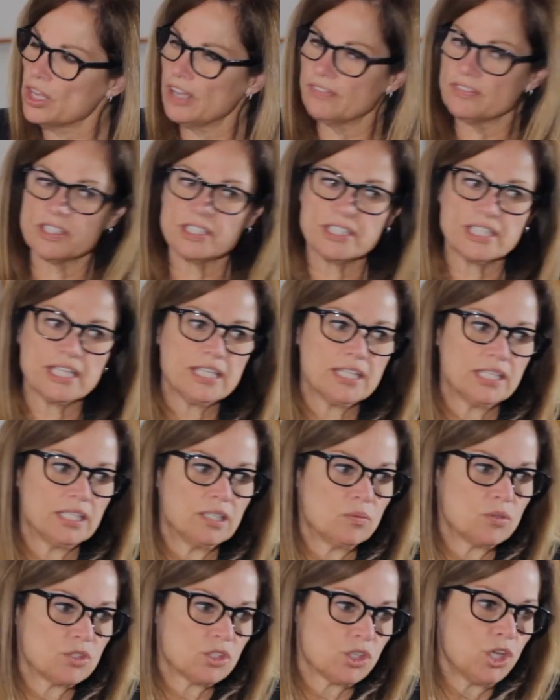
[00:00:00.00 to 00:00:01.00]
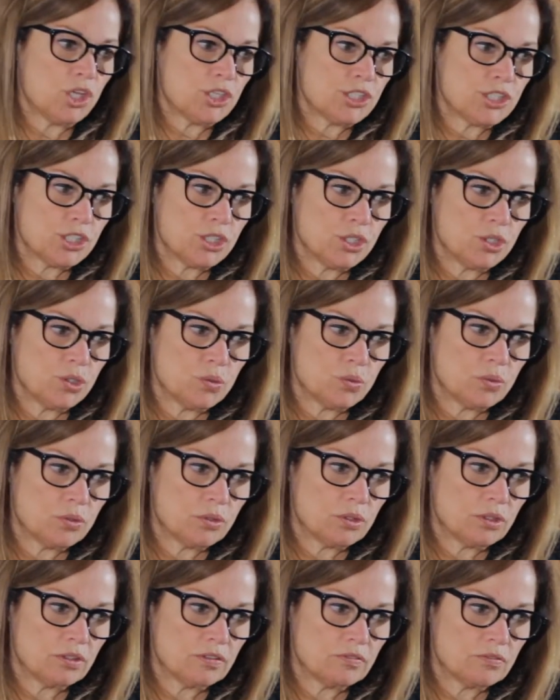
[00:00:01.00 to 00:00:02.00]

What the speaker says: have to say that it was also the